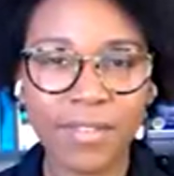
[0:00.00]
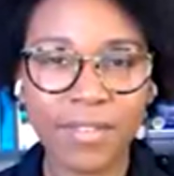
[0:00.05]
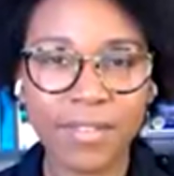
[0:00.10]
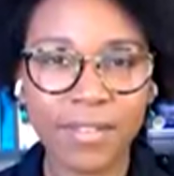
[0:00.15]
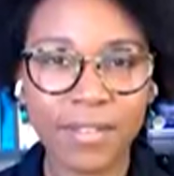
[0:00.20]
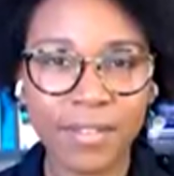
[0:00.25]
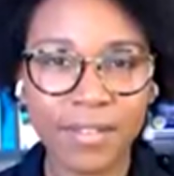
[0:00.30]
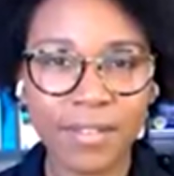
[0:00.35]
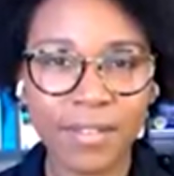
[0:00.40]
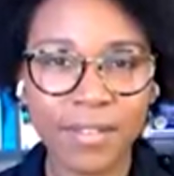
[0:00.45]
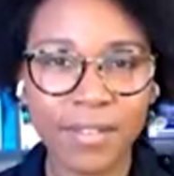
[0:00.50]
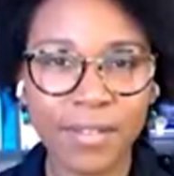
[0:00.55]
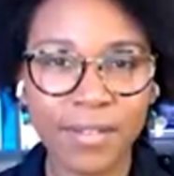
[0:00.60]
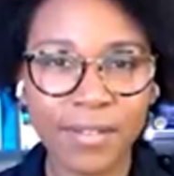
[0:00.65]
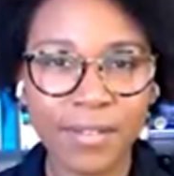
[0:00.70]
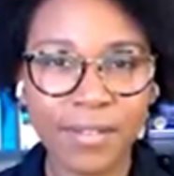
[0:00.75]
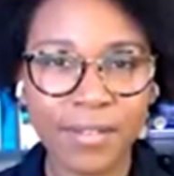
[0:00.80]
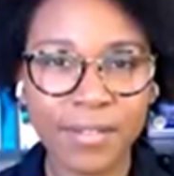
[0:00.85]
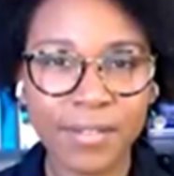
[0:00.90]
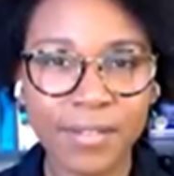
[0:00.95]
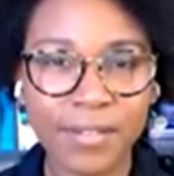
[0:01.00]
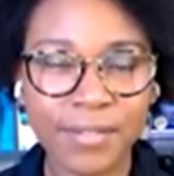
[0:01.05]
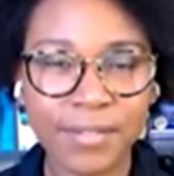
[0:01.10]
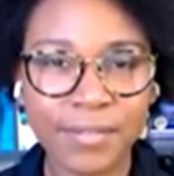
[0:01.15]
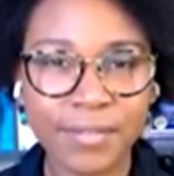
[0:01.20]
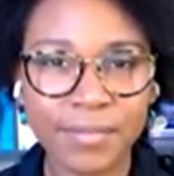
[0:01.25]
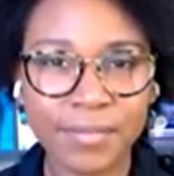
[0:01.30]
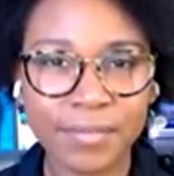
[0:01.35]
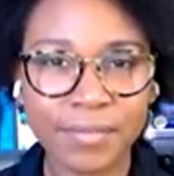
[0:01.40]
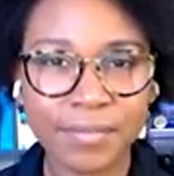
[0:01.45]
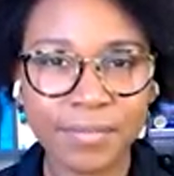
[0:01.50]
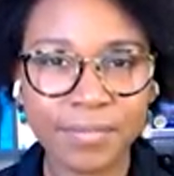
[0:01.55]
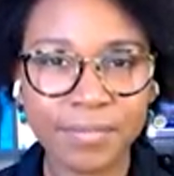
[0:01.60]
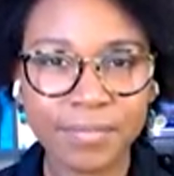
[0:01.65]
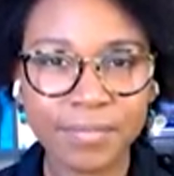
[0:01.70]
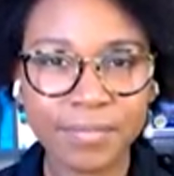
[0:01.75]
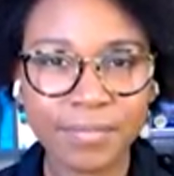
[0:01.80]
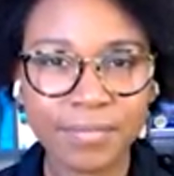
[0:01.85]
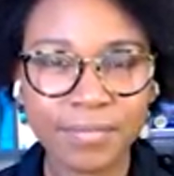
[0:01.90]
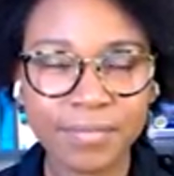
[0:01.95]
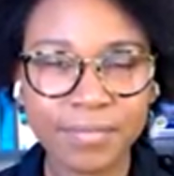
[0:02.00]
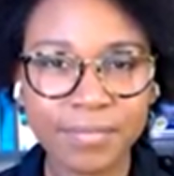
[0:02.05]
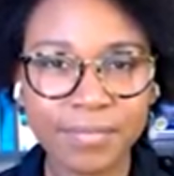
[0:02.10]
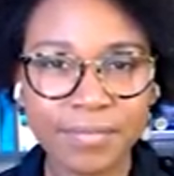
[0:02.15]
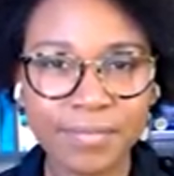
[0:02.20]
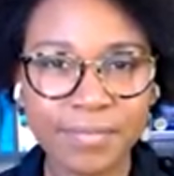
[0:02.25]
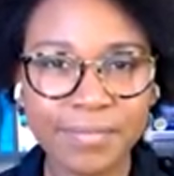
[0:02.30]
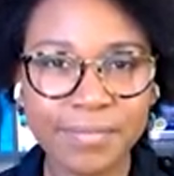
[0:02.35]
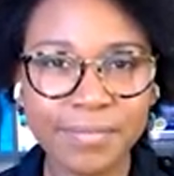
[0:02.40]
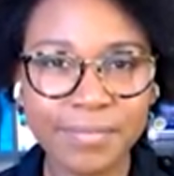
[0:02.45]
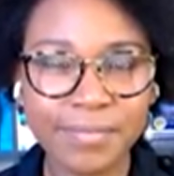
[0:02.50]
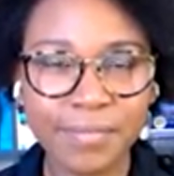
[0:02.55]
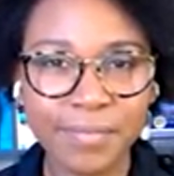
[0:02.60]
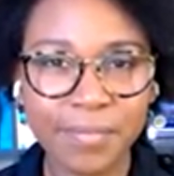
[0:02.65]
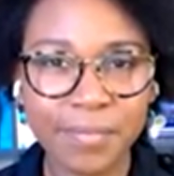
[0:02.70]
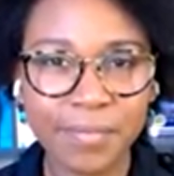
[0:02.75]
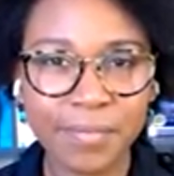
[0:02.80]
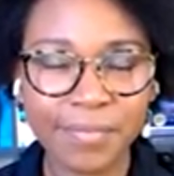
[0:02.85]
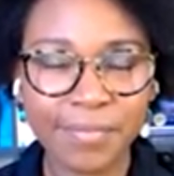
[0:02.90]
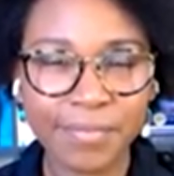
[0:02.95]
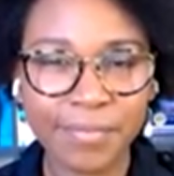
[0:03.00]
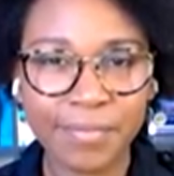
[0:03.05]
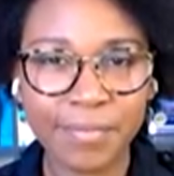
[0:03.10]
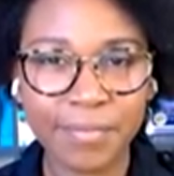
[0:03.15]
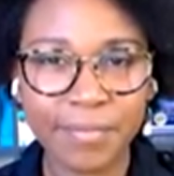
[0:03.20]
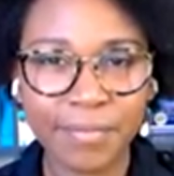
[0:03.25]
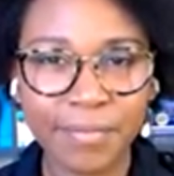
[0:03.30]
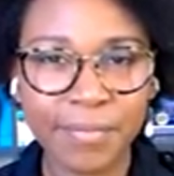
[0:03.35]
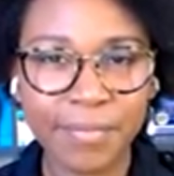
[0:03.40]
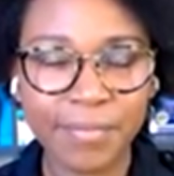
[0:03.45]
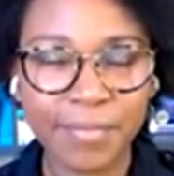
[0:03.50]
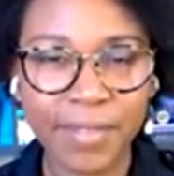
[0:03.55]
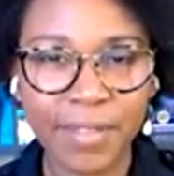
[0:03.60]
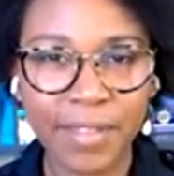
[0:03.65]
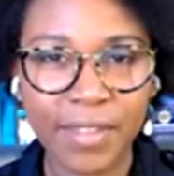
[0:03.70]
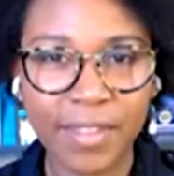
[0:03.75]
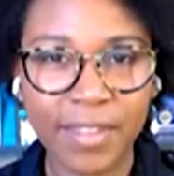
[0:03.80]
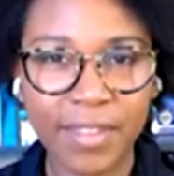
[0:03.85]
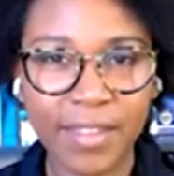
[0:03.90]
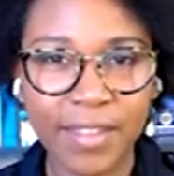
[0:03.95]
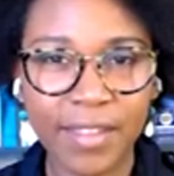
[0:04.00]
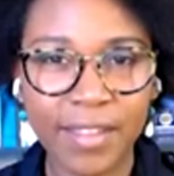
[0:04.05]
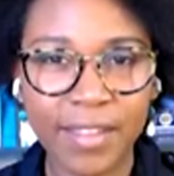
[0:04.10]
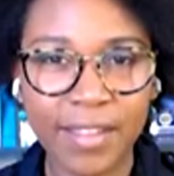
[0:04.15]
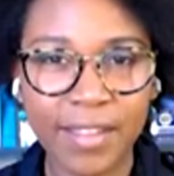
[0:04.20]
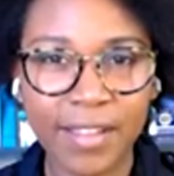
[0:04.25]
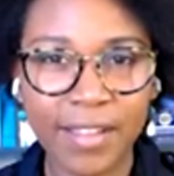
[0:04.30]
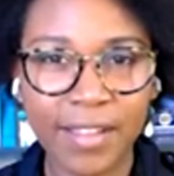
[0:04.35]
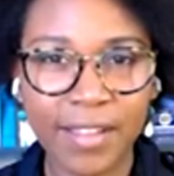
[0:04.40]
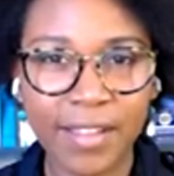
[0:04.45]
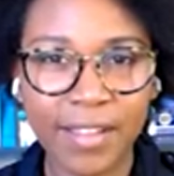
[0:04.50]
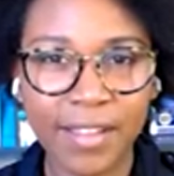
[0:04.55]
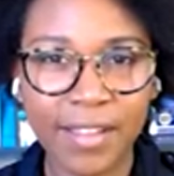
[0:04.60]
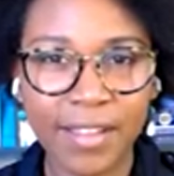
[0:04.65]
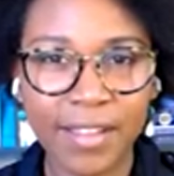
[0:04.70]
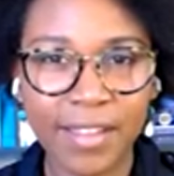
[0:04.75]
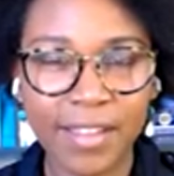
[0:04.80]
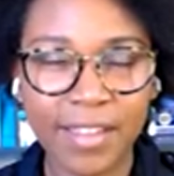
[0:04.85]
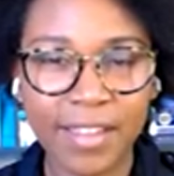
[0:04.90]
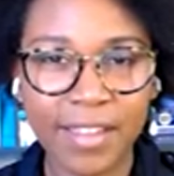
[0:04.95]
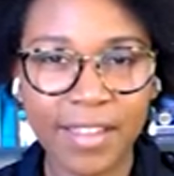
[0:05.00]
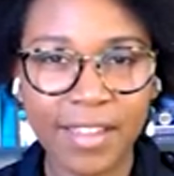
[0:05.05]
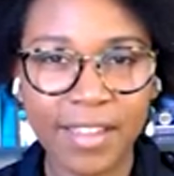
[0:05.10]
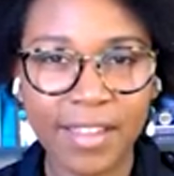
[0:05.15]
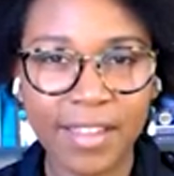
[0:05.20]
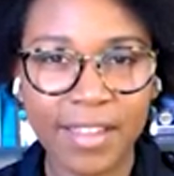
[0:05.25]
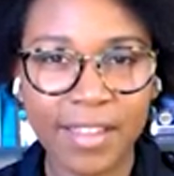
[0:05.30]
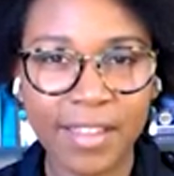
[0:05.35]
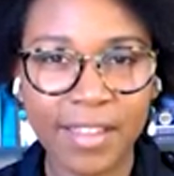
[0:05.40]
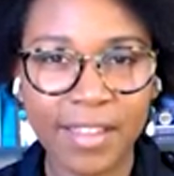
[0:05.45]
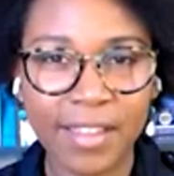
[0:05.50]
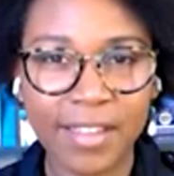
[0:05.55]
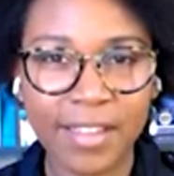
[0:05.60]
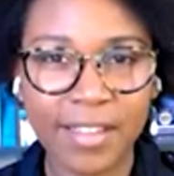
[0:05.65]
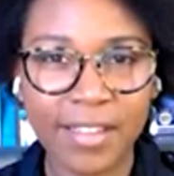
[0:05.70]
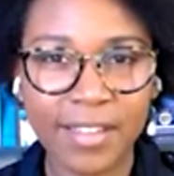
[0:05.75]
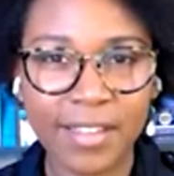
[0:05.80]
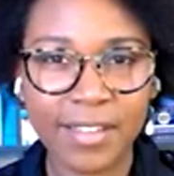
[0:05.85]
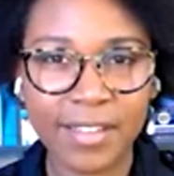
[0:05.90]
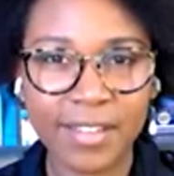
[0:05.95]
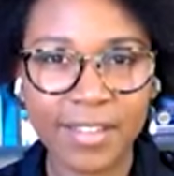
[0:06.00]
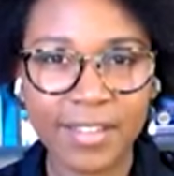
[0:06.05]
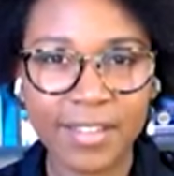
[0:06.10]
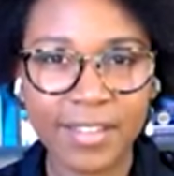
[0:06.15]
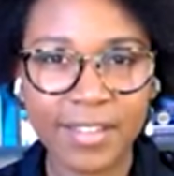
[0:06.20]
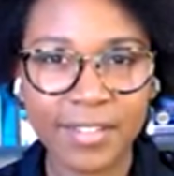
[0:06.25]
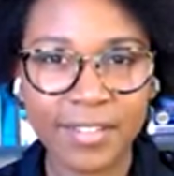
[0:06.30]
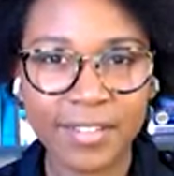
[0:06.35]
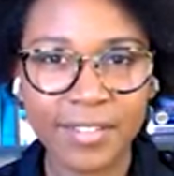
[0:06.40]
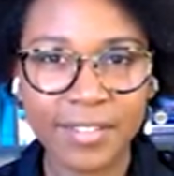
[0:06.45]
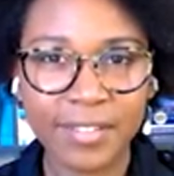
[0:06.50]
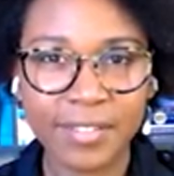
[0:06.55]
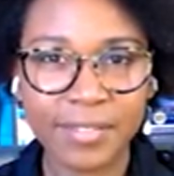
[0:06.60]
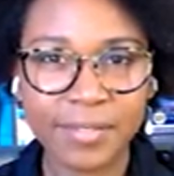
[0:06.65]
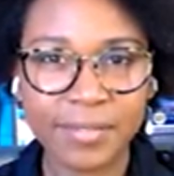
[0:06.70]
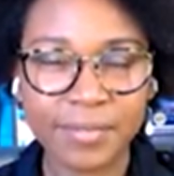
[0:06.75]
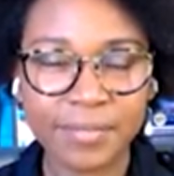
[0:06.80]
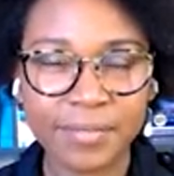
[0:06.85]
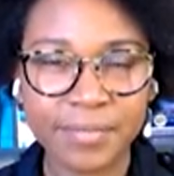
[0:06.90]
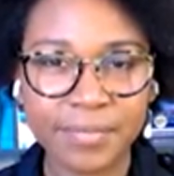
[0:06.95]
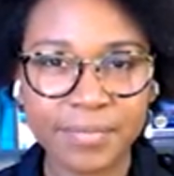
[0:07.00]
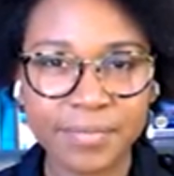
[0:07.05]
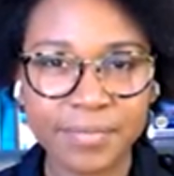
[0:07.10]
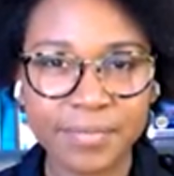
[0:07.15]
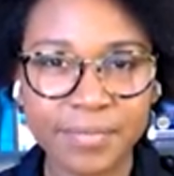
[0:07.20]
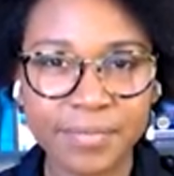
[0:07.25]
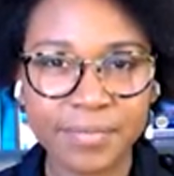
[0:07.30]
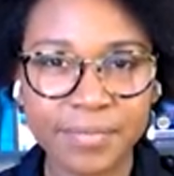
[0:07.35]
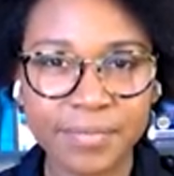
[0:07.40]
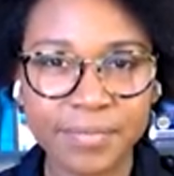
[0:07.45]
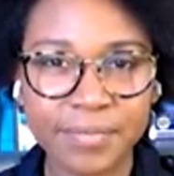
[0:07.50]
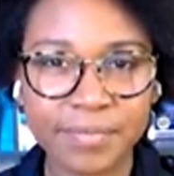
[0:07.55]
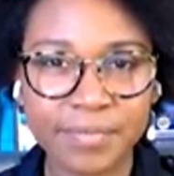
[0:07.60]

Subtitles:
This person isn't speaking.